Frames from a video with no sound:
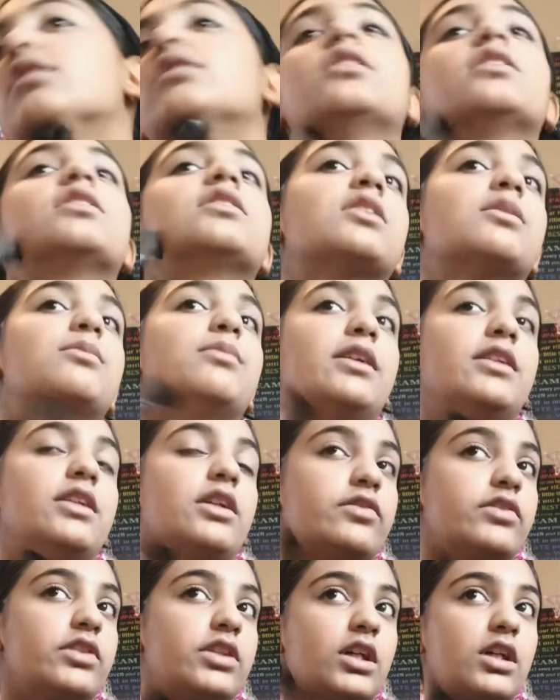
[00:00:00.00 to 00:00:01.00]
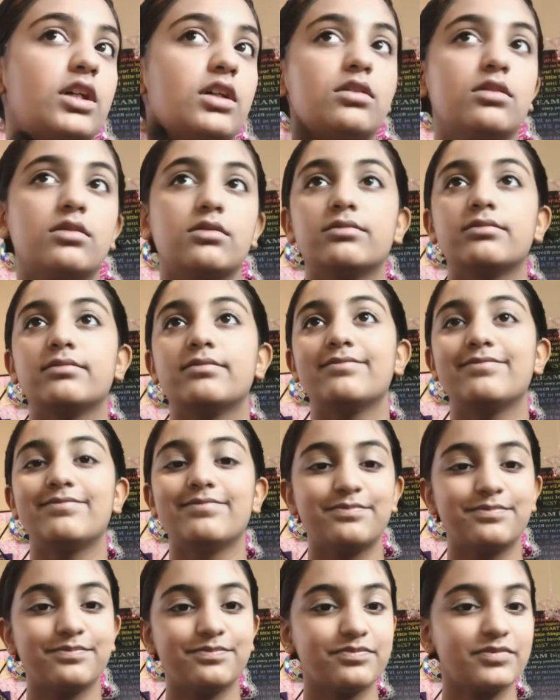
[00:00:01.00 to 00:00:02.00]
just to blend everything.
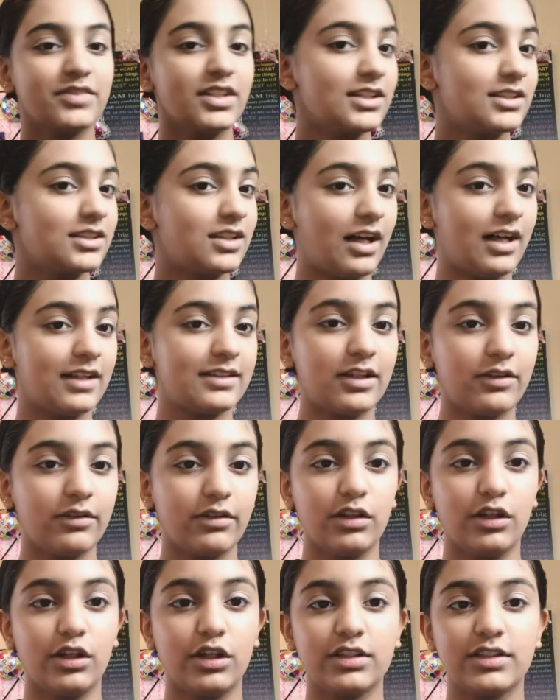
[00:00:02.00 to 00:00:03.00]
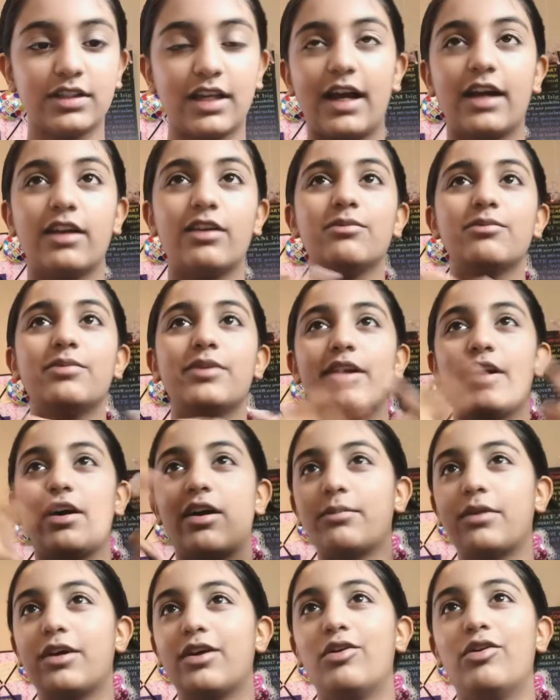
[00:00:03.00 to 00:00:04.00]
So that's how it looks. I don't put it on
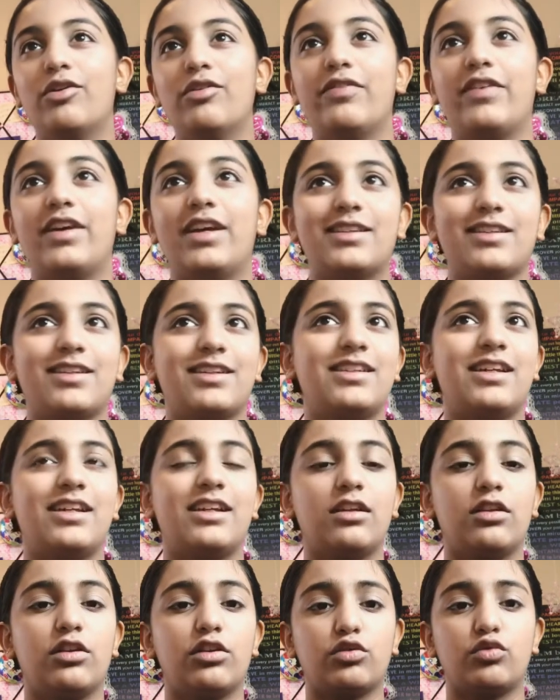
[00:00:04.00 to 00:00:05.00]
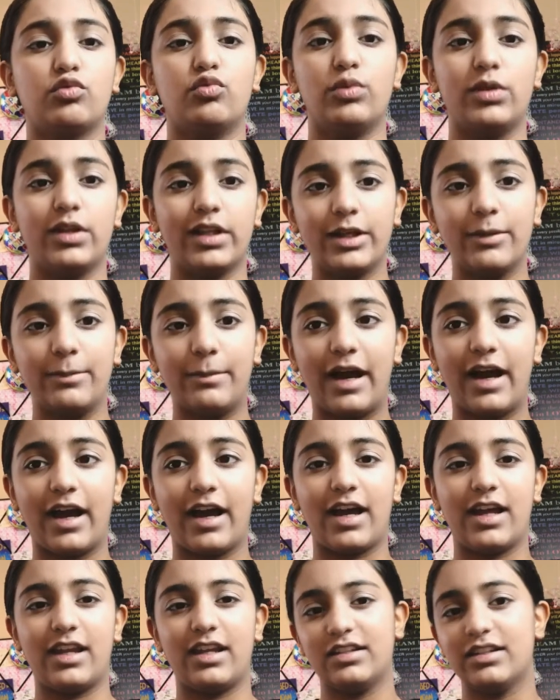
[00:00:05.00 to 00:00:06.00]
my whole face because then it looks really
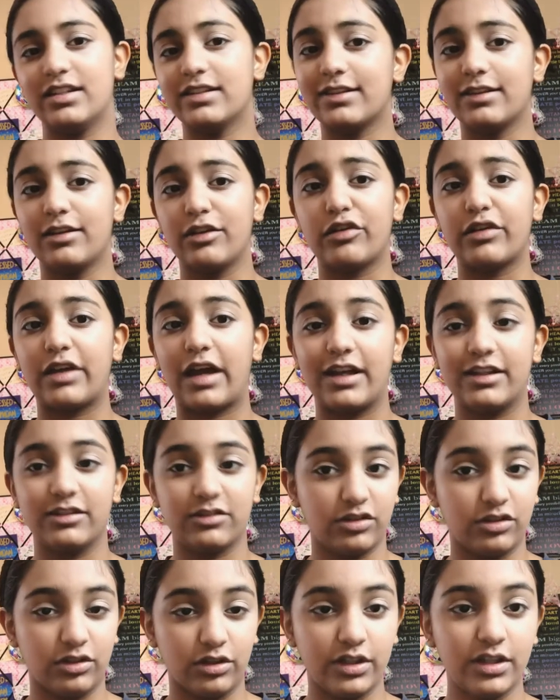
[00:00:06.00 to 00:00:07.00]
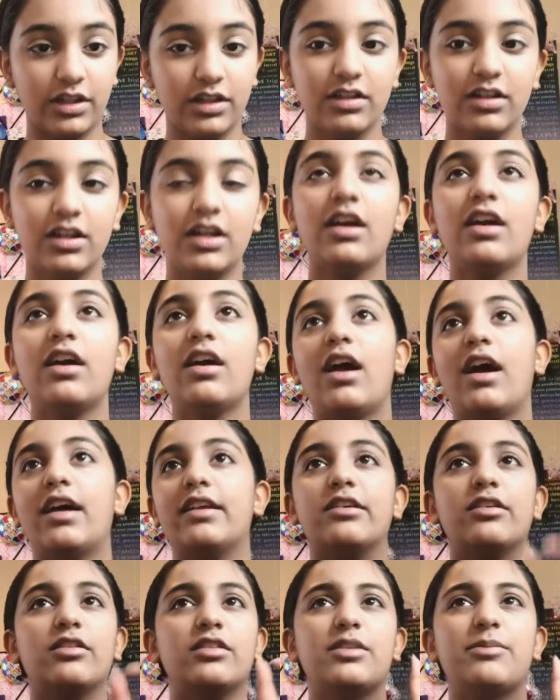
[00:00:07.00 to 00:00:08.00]
matte and it doesn't look as good. And
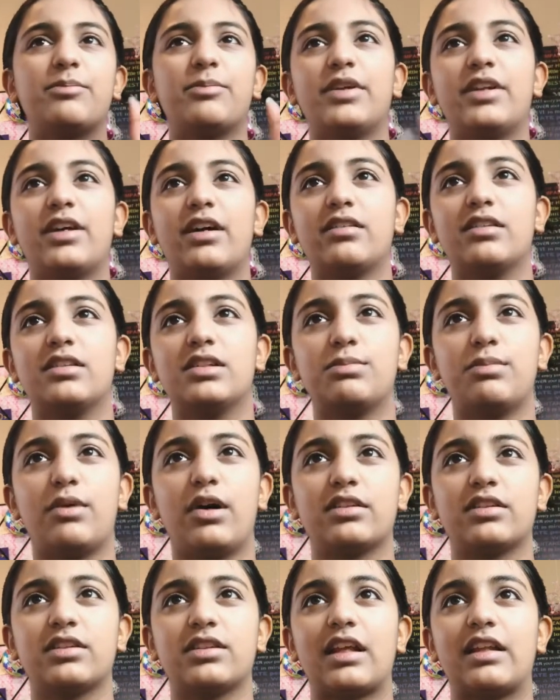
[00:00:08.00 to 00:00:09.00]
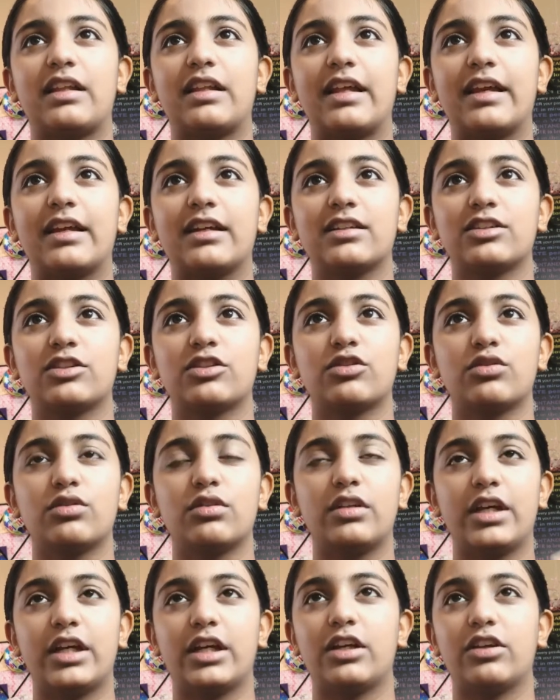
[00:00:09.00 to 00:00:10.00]
I only put it on the spots that
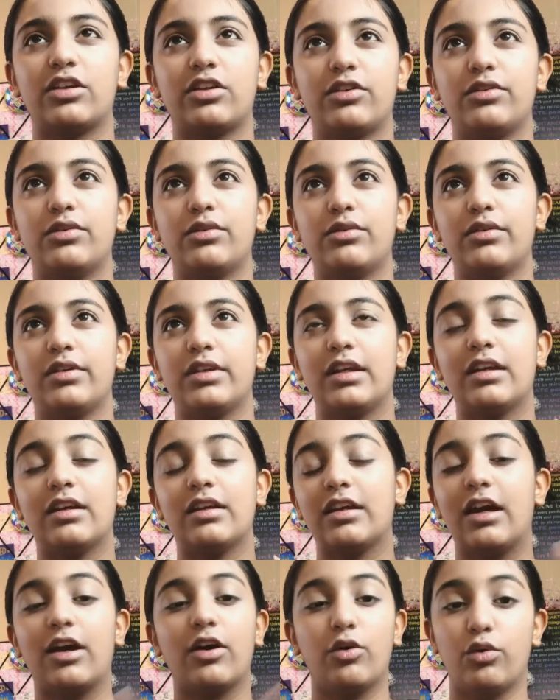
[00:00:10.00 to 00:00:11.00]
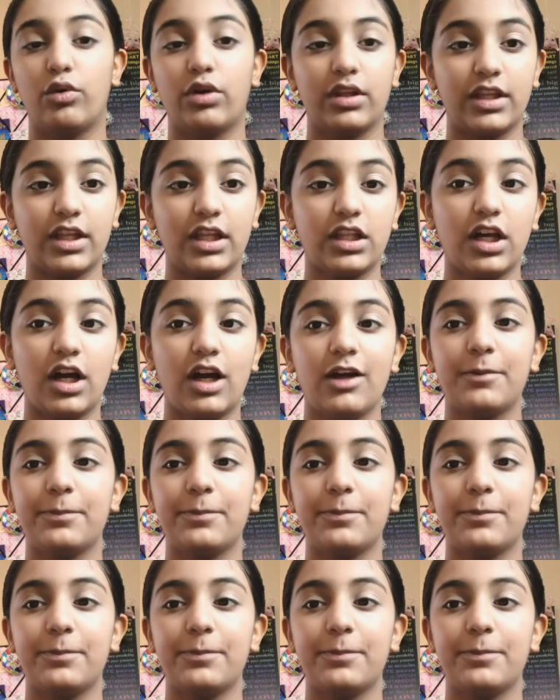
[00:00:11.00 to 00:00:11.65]
it get oily a lot.